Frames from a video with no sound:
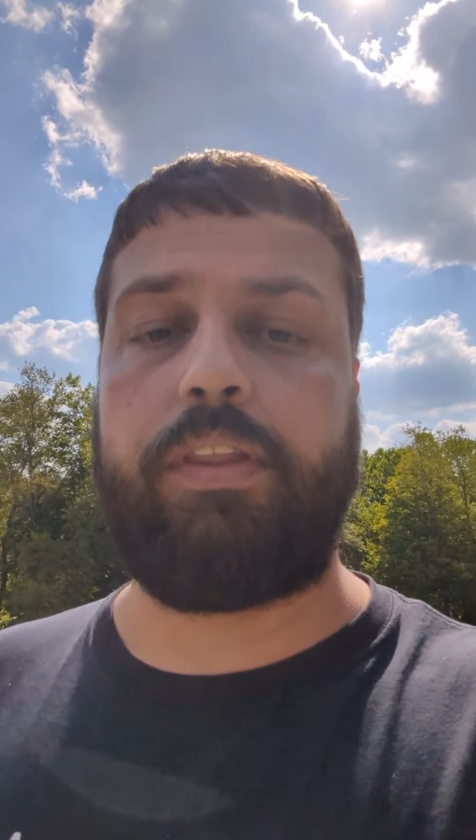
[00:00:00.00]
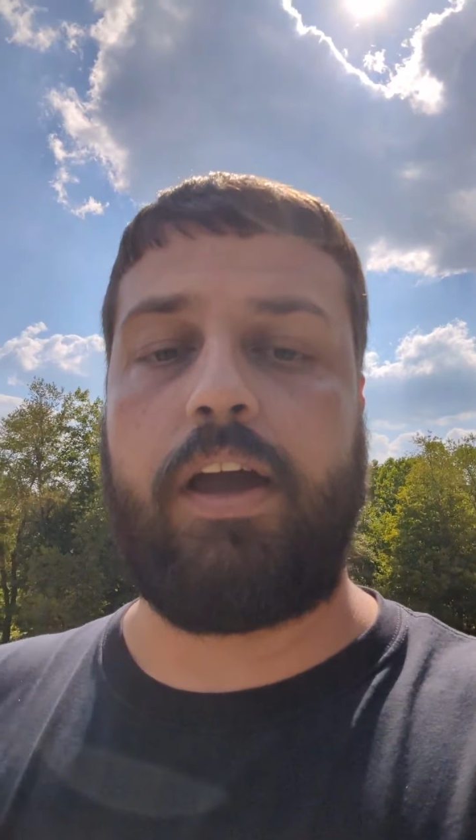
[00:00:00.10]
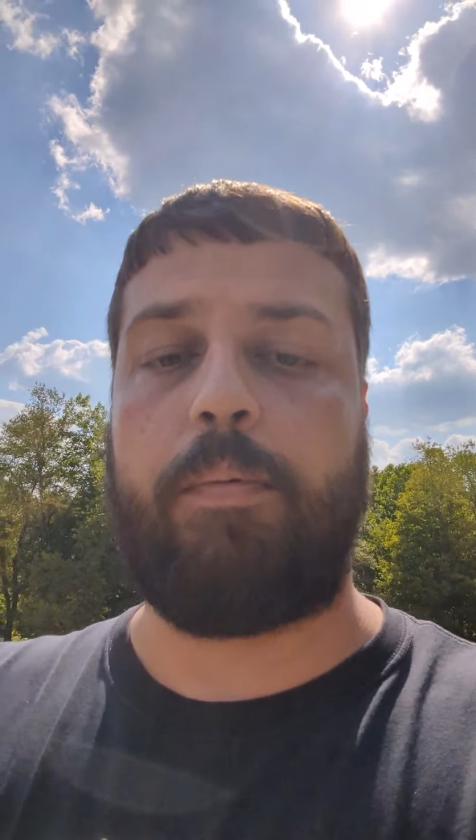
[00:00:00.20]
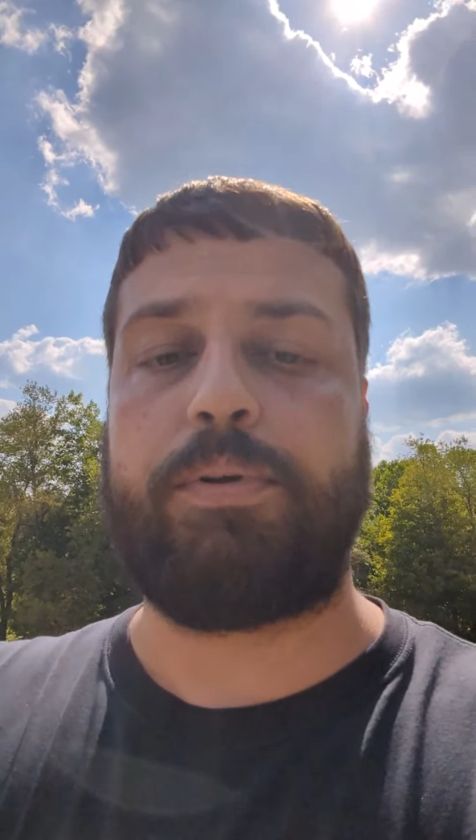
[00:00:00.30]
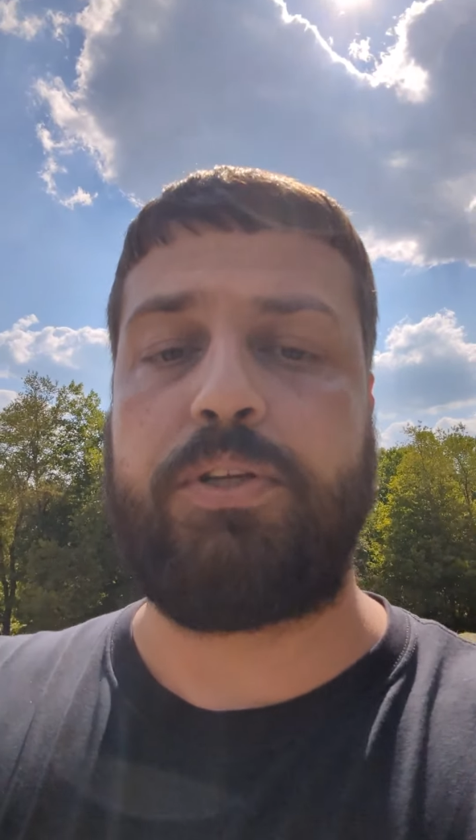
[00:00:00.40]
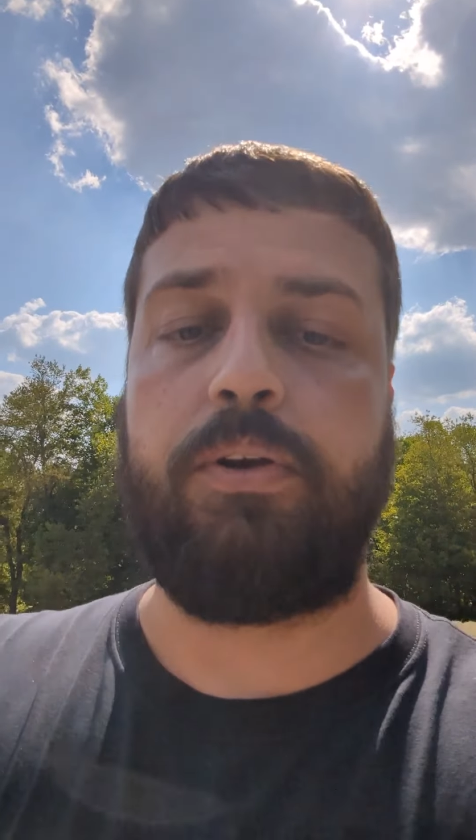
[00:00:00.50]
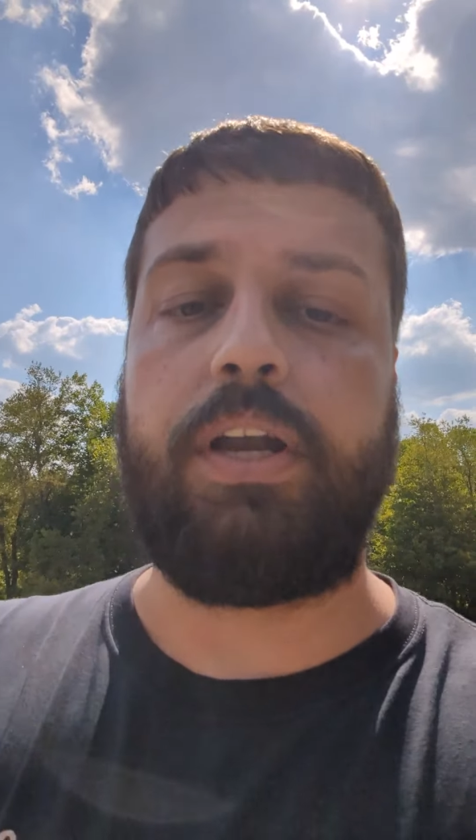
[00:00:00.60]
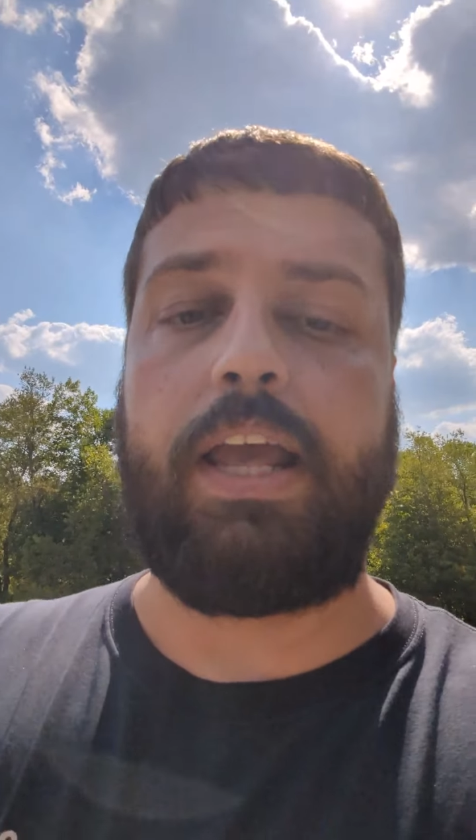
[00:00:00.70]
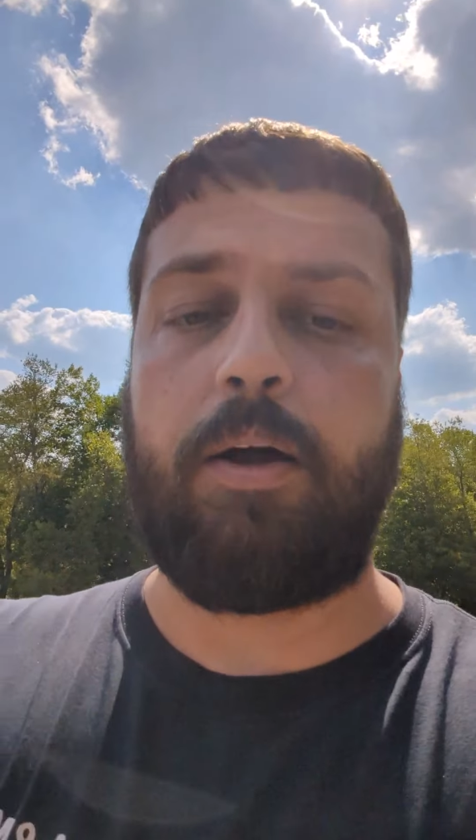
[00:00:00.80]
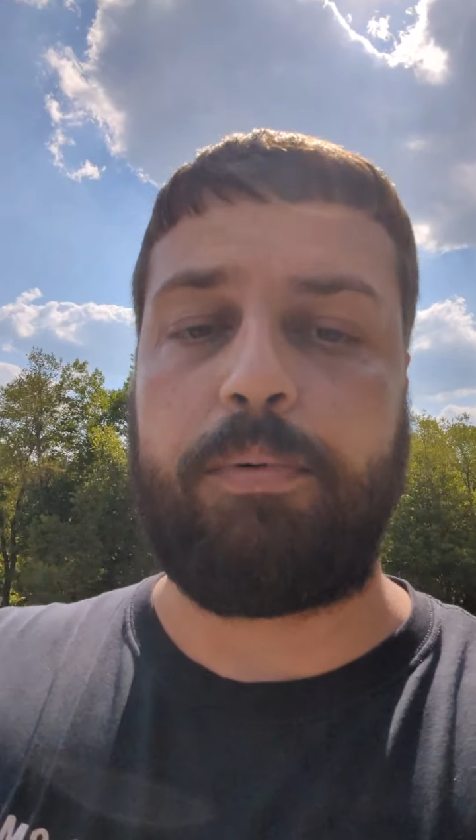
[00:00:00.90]
the
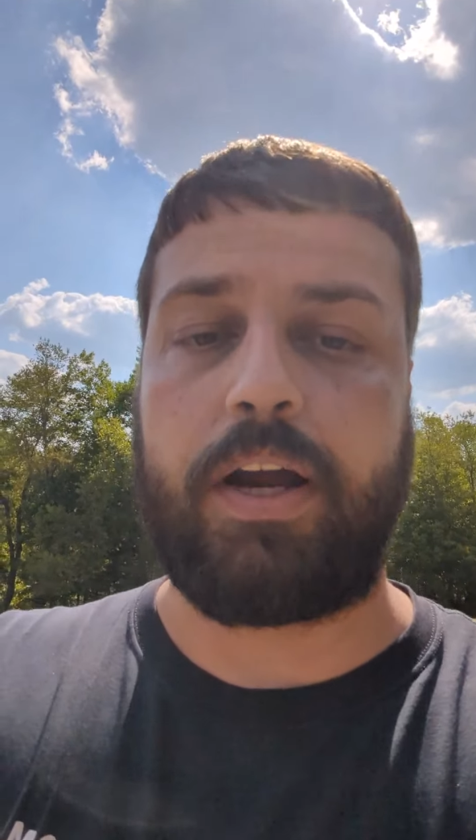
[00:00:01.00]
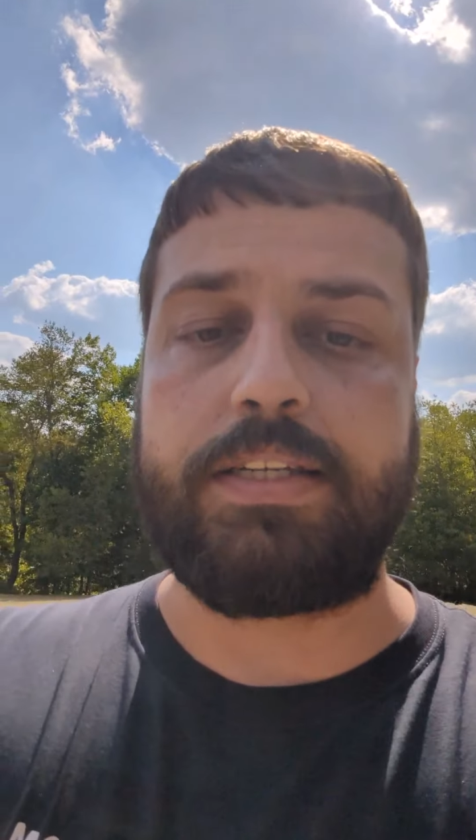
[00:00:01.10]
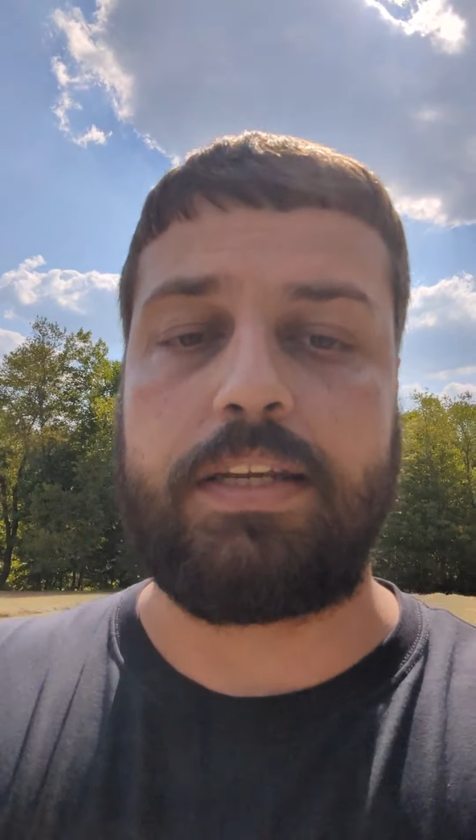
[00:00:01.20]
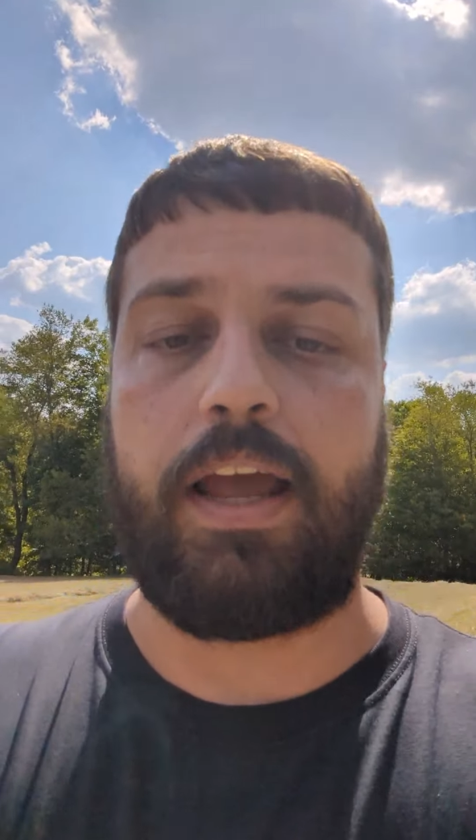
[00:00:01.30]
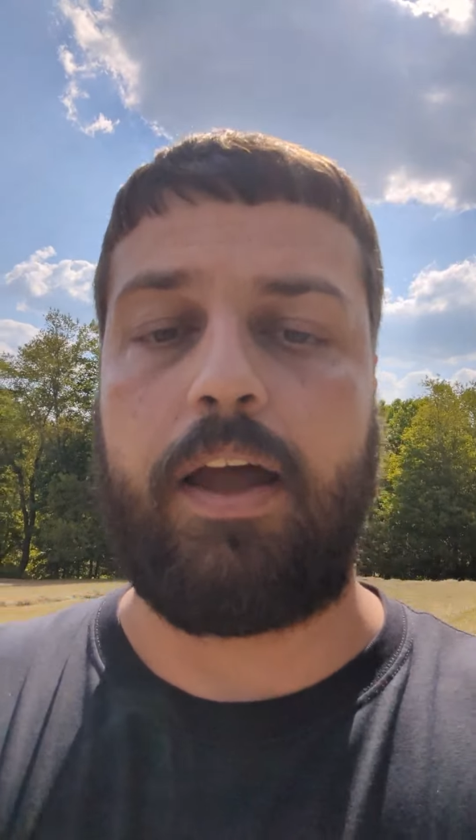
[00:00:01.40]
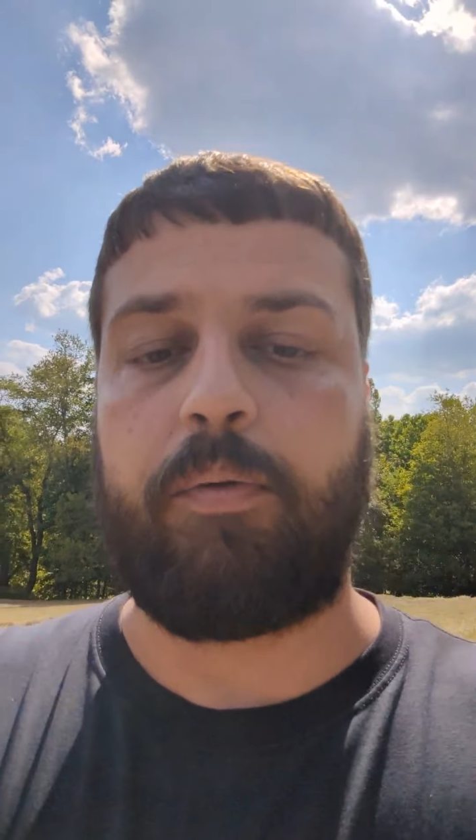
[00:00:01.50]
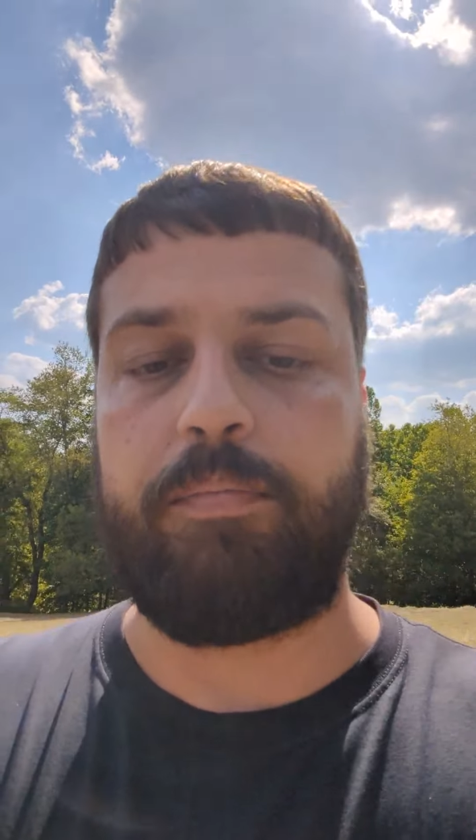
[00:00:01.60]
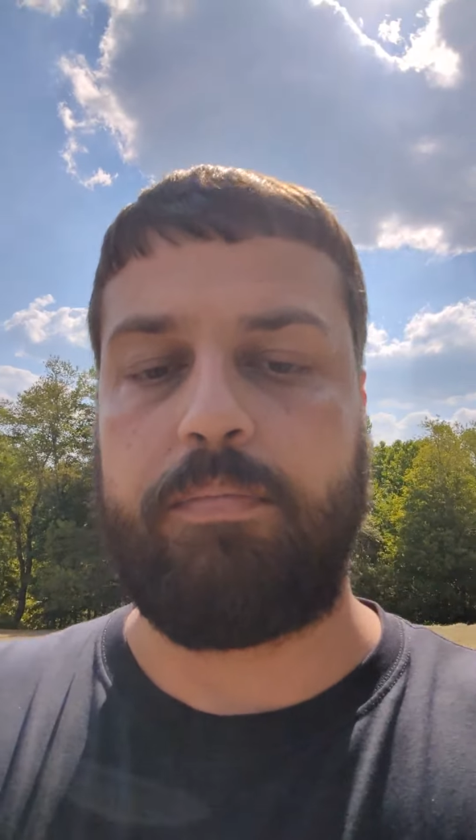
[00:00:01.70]
opportunity to help Grayson out.